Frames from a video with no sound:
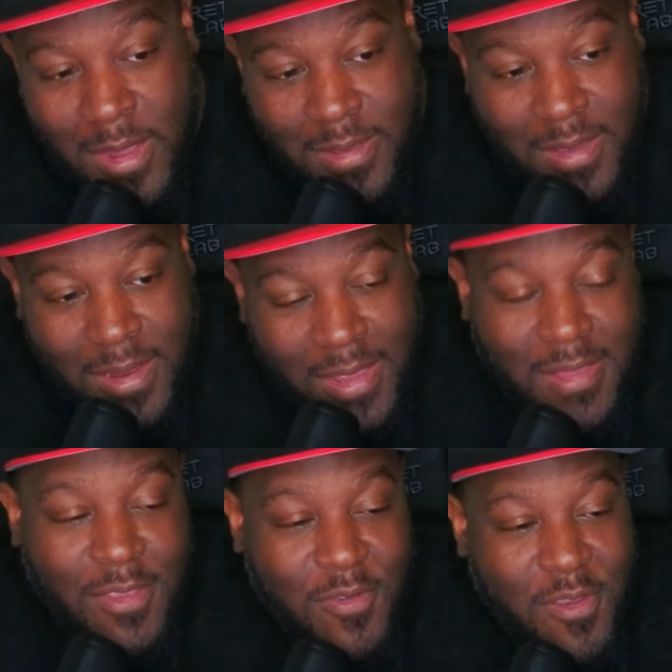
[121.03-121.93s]
to collect
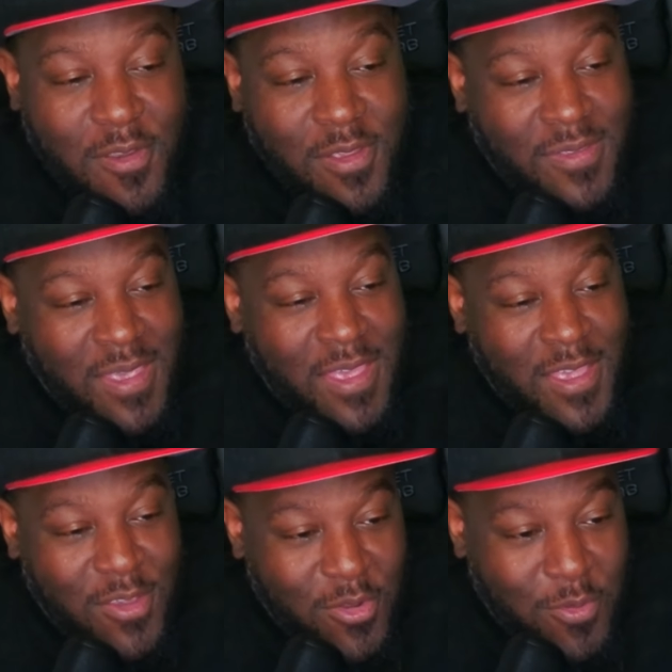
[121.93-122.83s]
these variants,
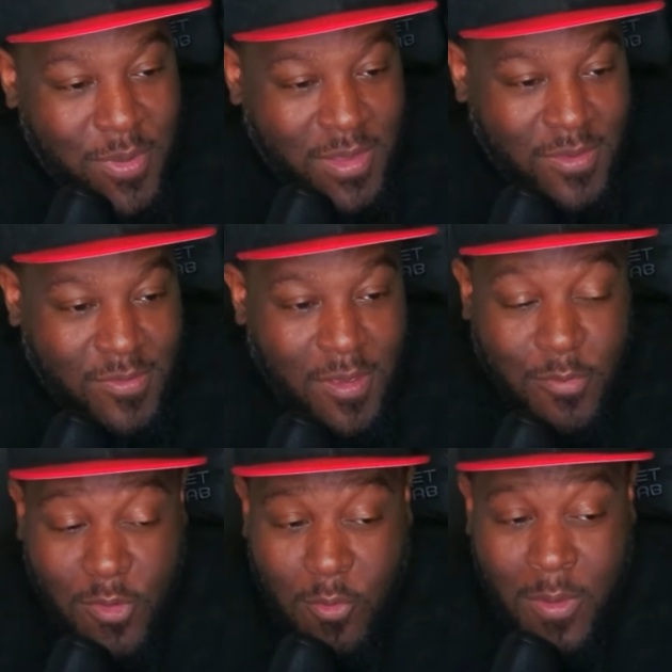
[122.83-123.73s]
you're going to pick this up.
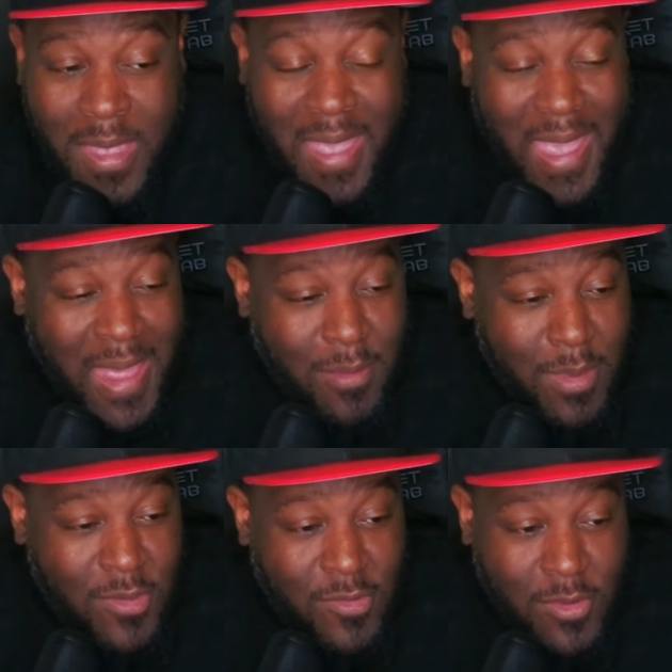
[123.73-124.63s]
So
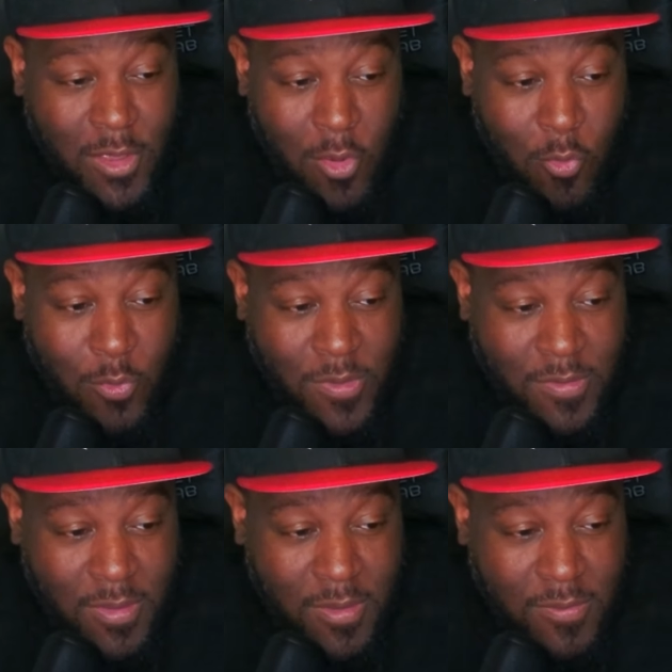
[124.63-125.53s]
animation, I hope we
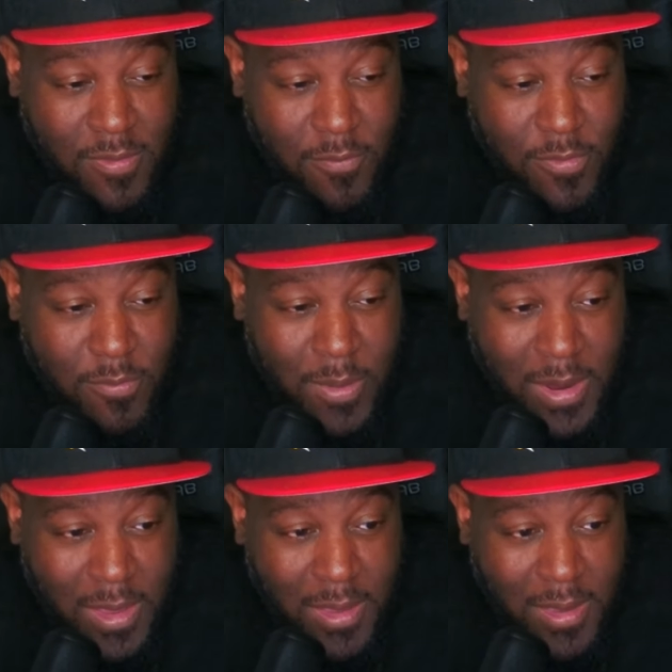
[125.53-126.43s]
see this stuff
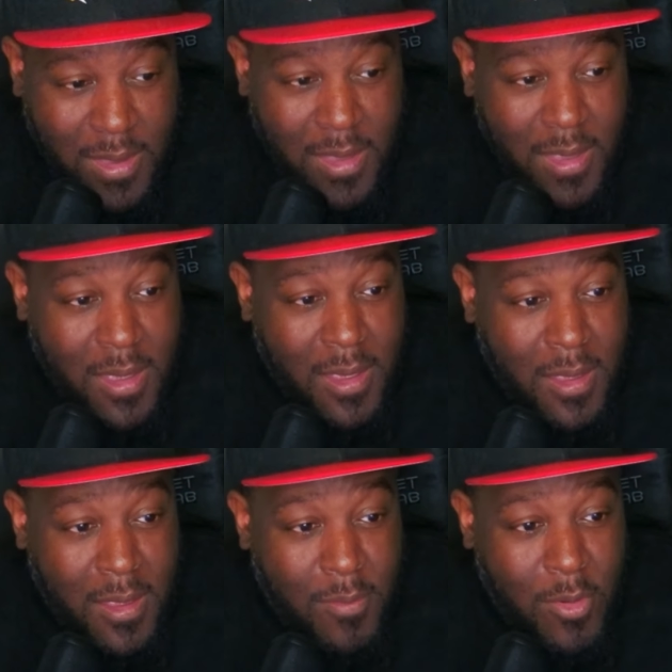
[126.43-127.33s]
spinning.
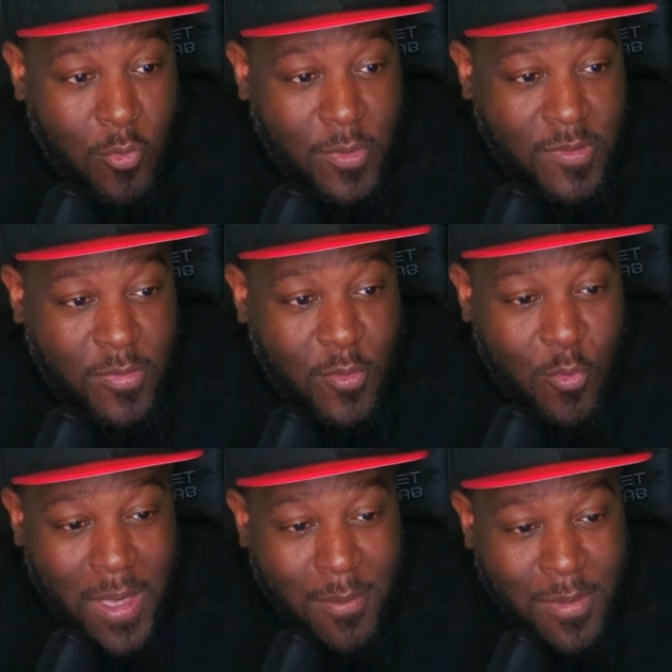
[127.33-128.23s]
I hope we see the
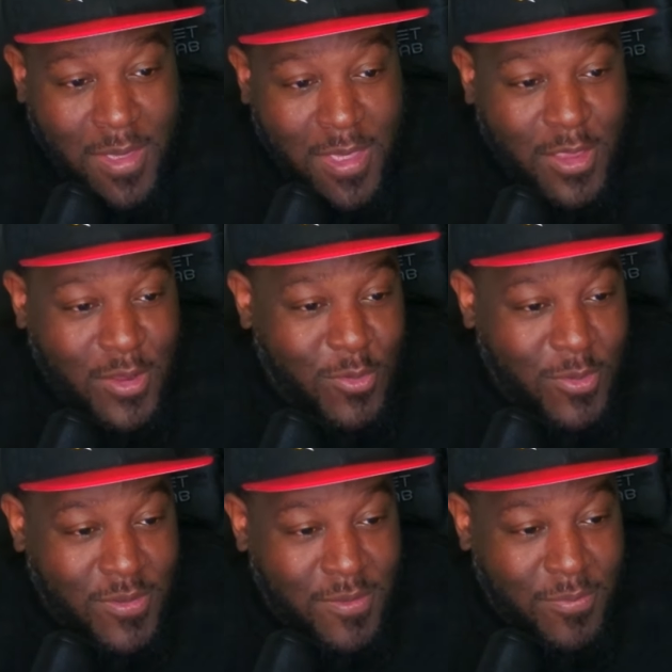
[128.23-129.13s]
web doing
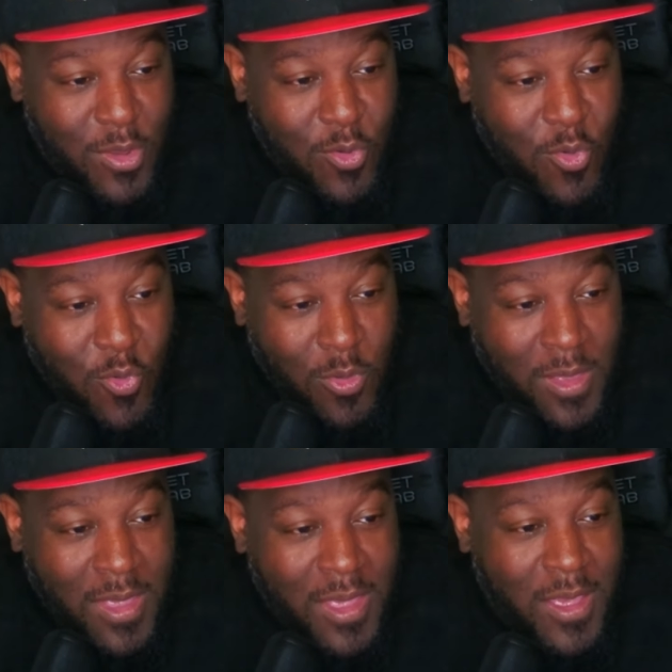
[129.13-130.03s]
something cool.
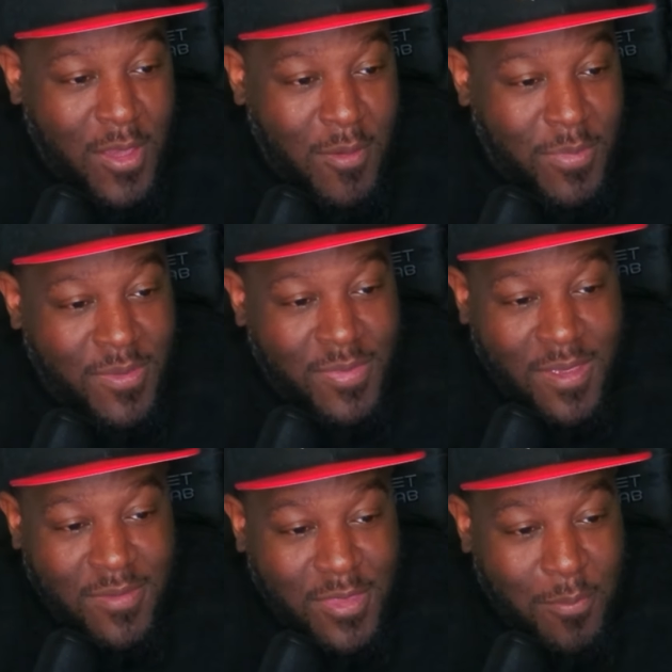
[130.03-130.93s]
These
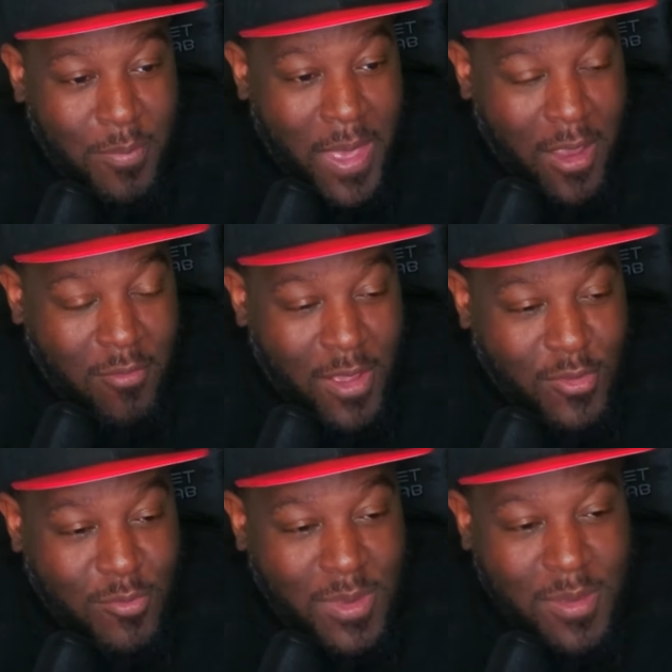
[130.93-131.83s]
things in the background
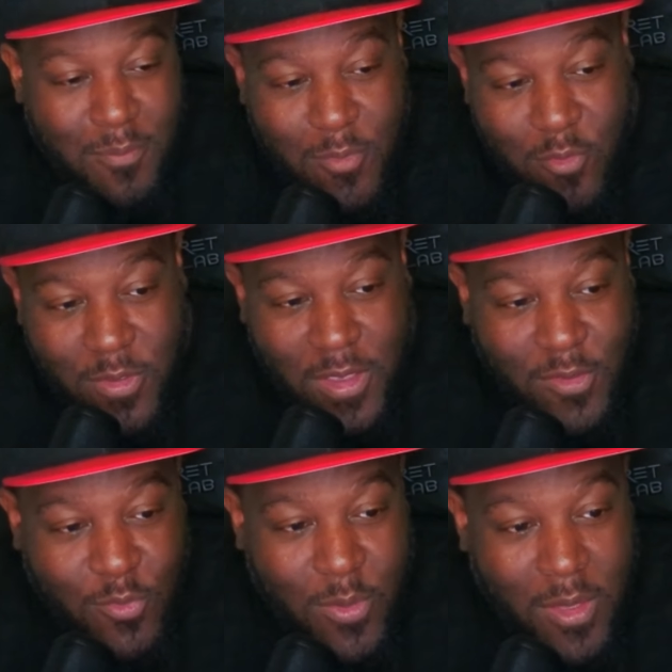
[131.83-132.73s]
is going to be moving
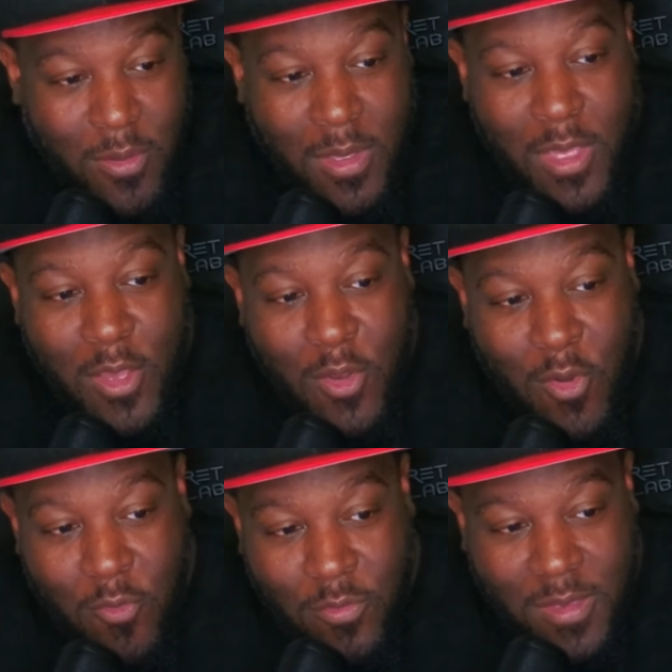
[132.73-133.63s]
as well.
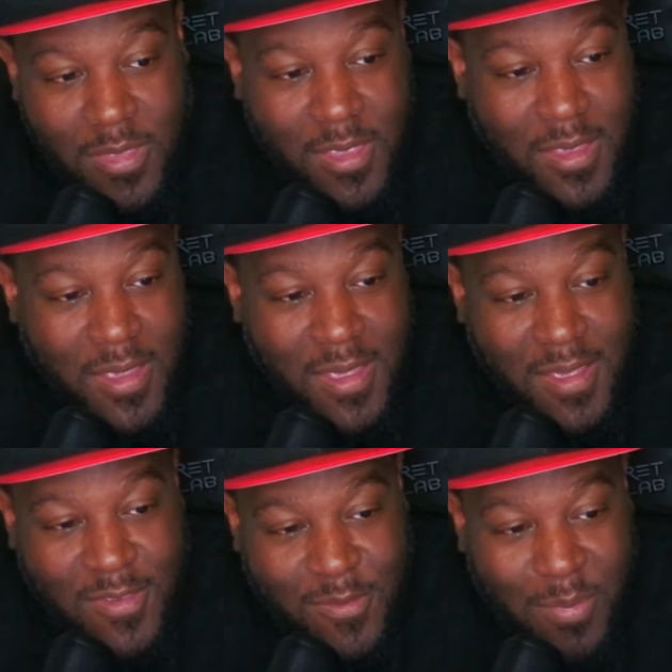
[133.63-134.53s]
Hopefully the
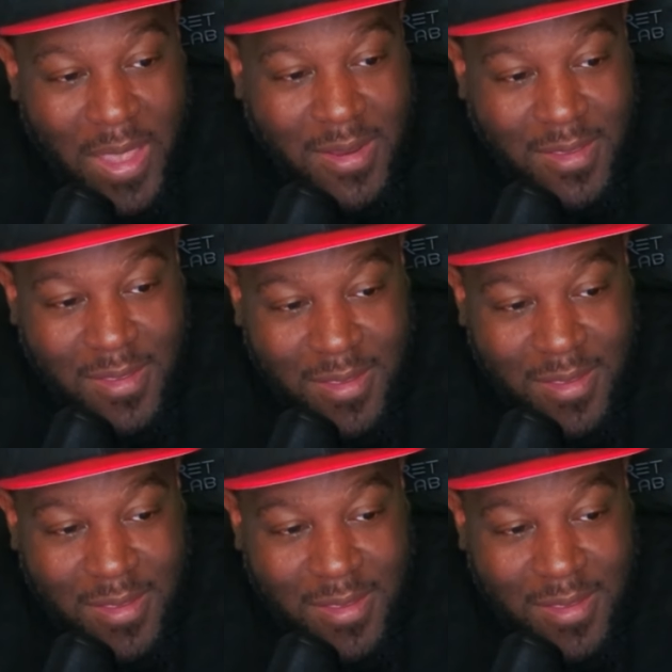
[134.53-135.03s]
spider,